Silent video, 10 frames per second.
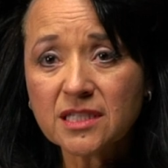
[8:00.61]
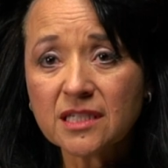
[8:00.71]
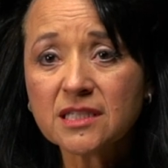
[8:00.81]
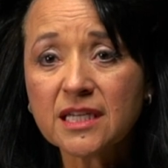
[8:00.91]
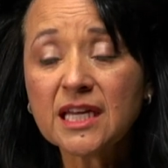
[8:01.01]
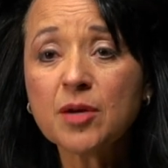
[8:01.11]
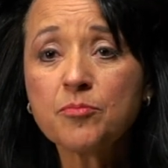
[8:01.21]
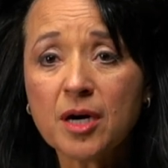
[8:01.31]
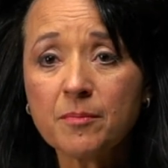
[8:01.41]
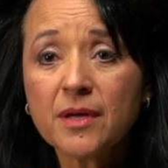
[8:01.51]
to, to
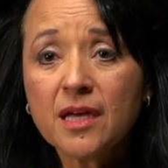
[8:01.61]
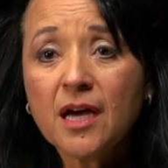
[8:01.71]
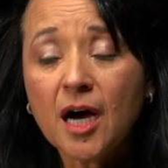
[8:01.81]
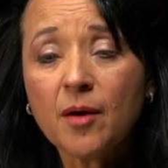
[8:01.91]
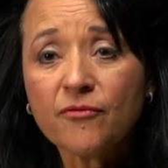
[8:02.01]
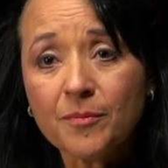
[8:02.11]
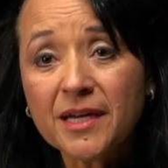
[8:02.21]
keep them um, from